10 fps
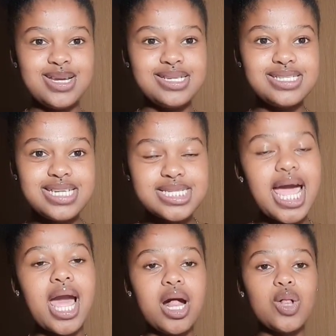
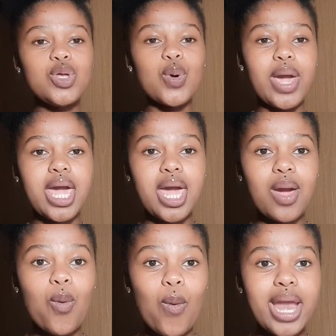detangle your hair
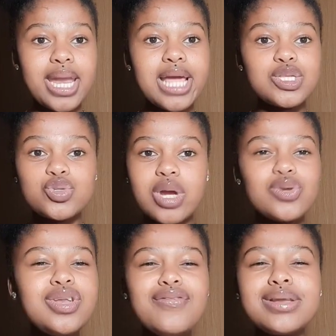when it's dry.
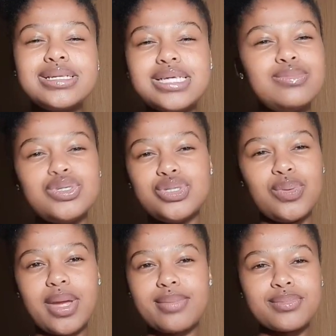Don't even attempt to do
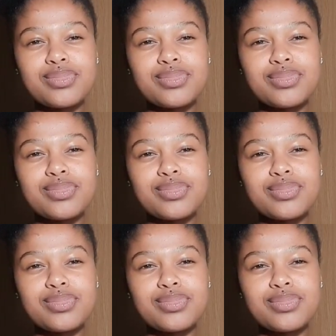it.